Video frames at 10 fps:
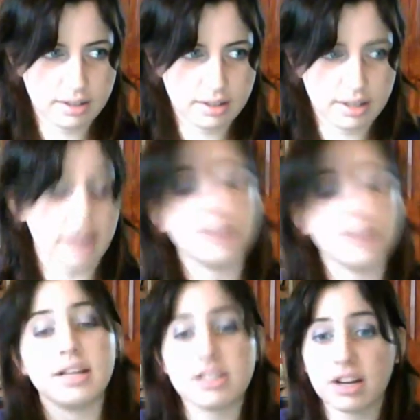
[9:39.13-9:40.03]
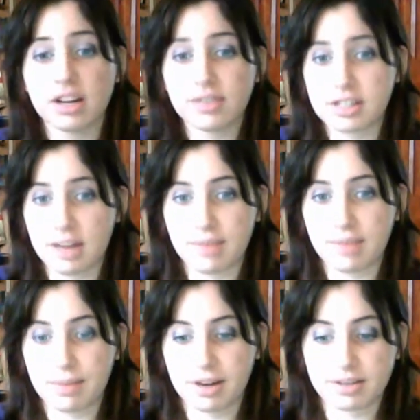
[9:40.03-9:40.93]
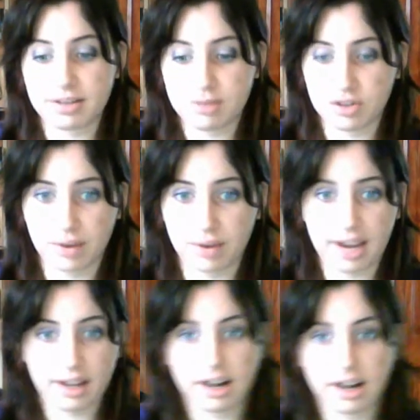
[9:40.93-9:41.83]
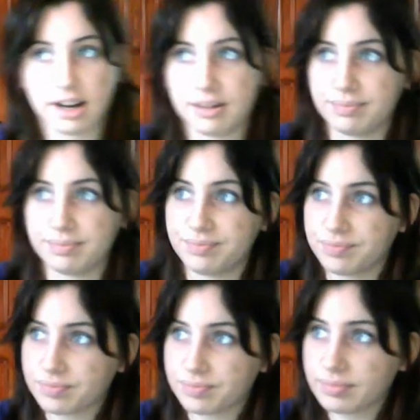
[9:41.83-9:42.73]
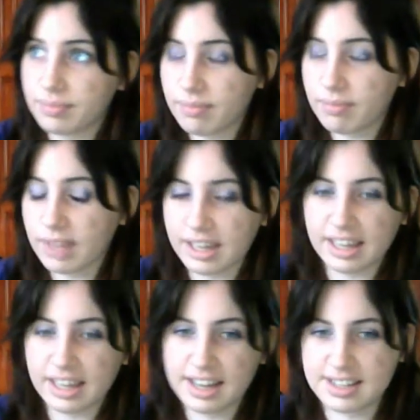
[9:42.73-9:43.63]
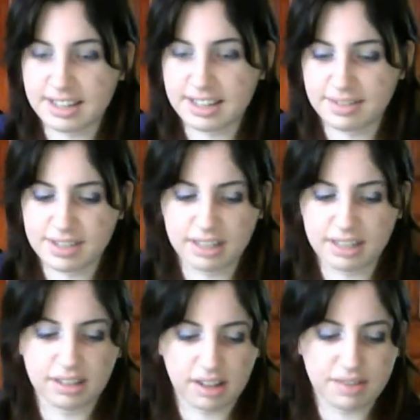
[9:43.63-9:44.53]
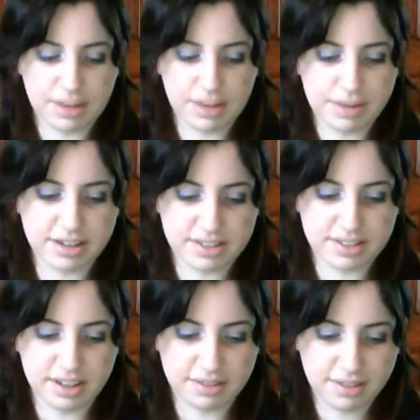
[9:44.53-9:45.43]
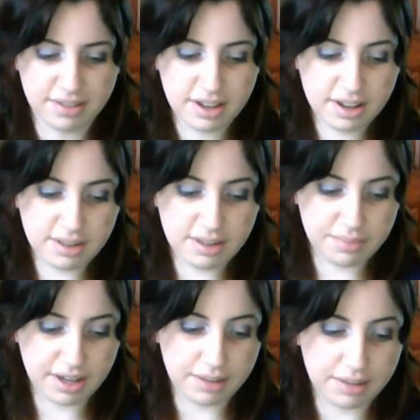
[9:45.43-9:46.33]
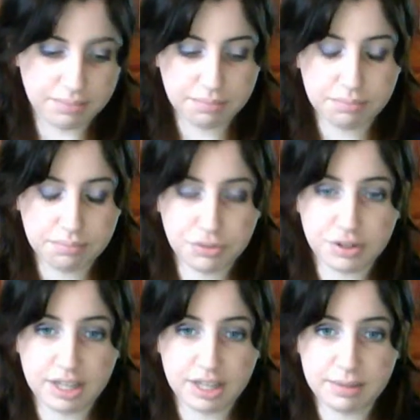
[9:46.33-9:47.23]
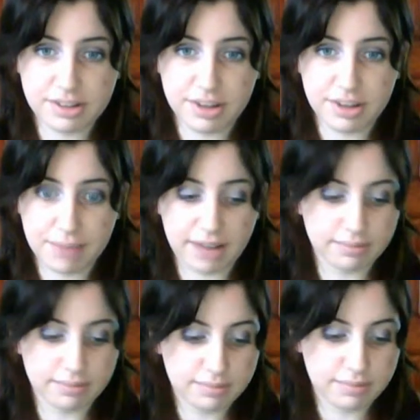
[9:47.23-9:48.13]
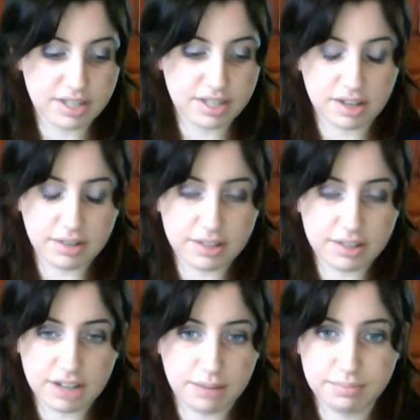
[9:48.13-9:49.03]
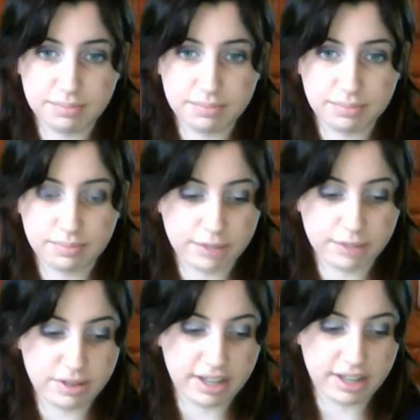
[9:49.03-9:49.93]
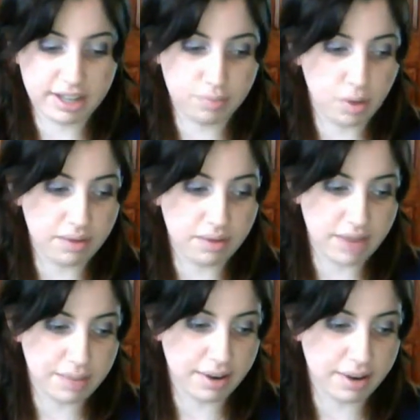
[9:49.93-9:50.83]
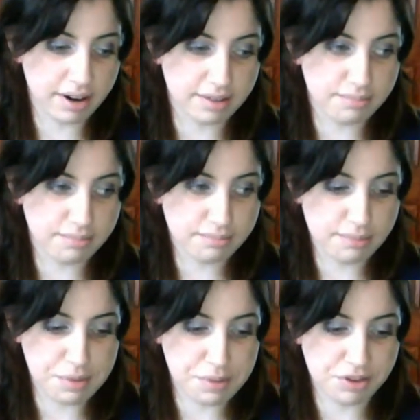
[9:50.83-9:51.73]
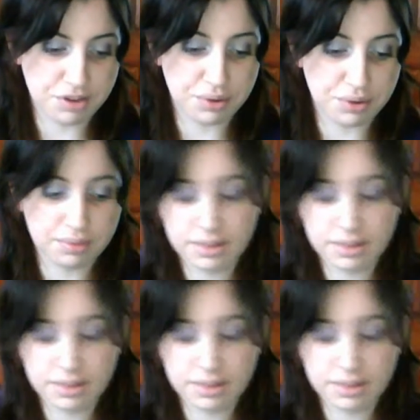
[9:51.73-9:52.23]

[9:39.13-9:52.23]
Yeah, it's not over the top vampires, which is great. You get kind of sick of seeing a lot of vampire stuff, but Tsukihime is not bad. It's not over the top. There's like one vampire, maybe 2.